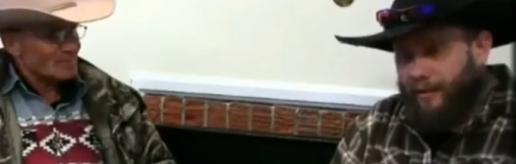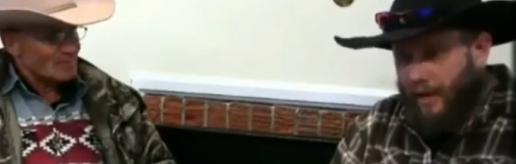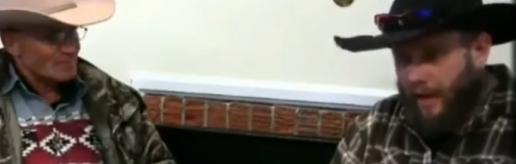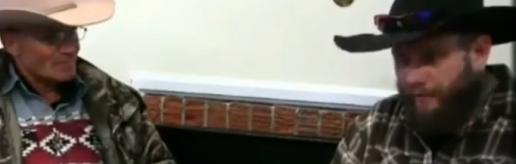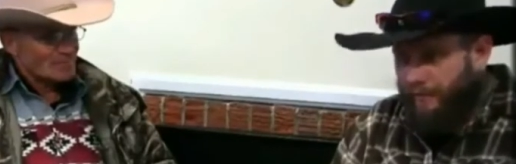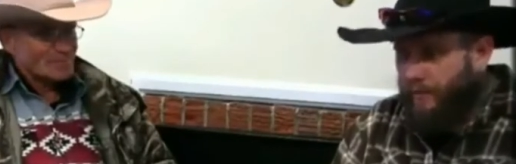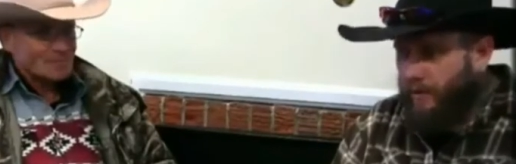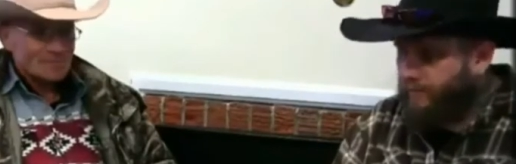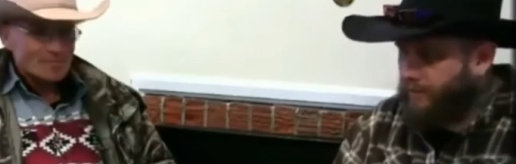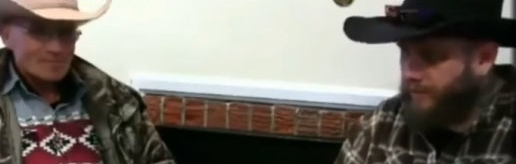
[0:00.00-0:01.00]
Speaker 1: one of these
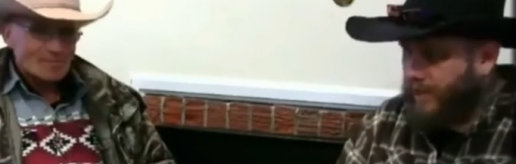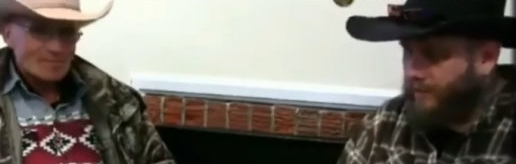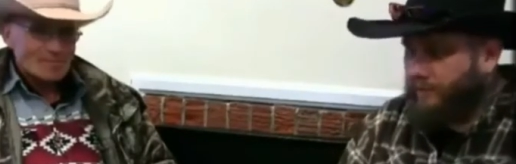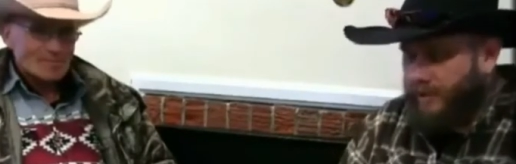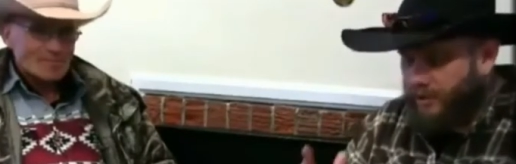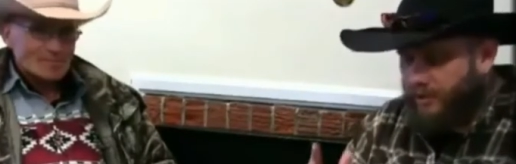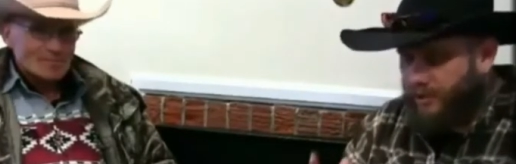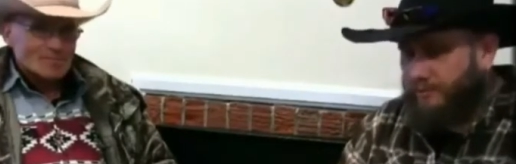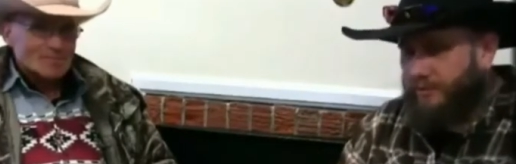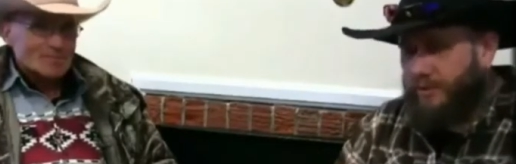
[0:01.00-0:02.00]
operations has been
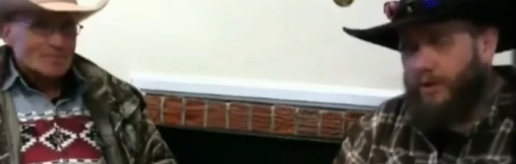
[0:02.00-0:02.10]
done,